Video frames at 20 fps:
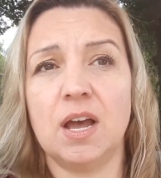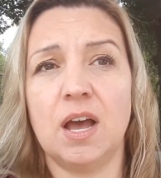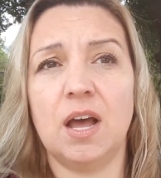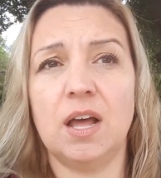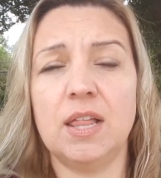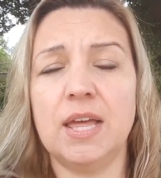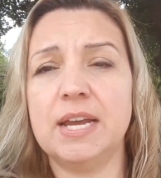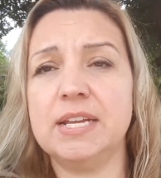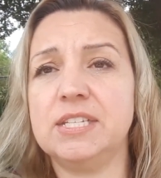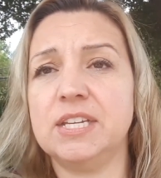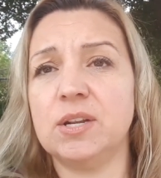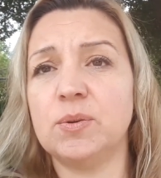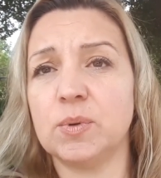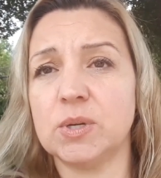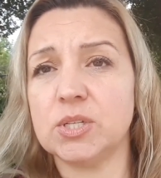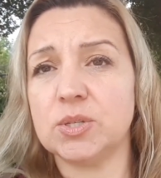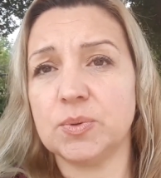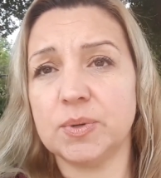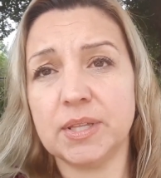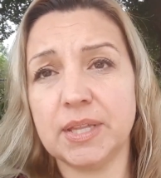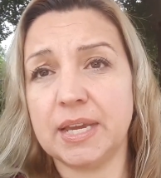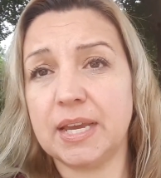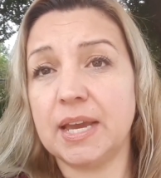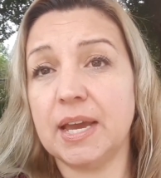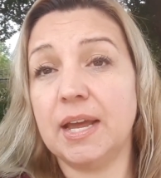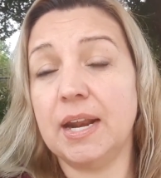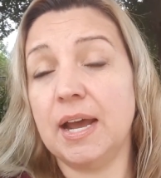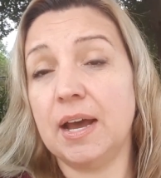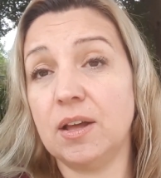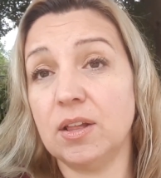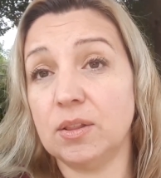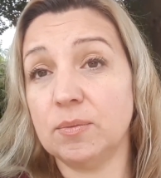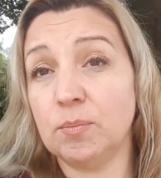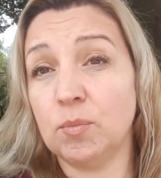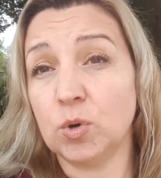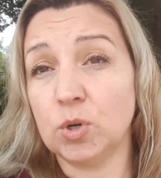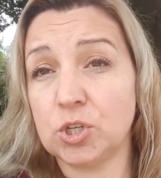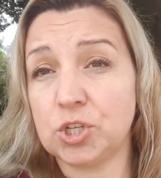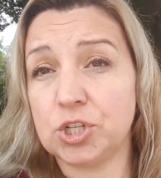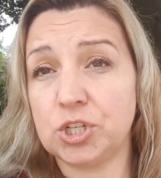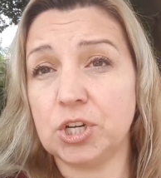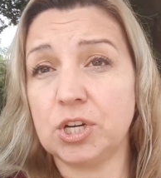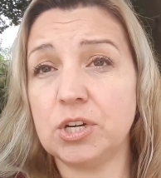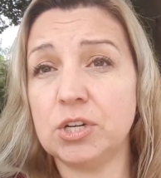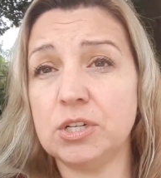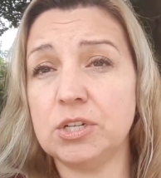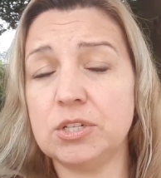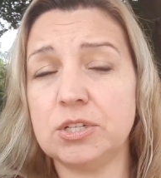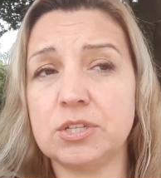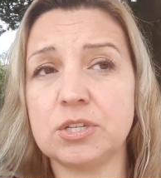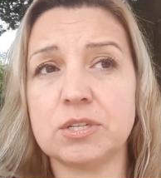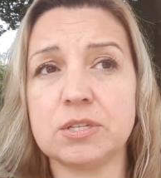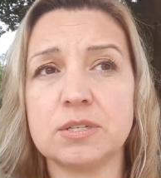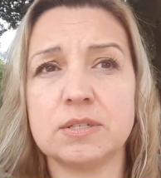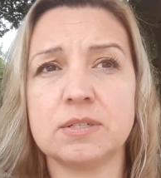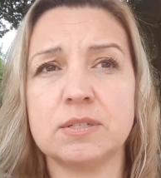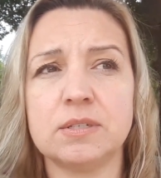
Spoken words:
All I did was really cut out more sugars,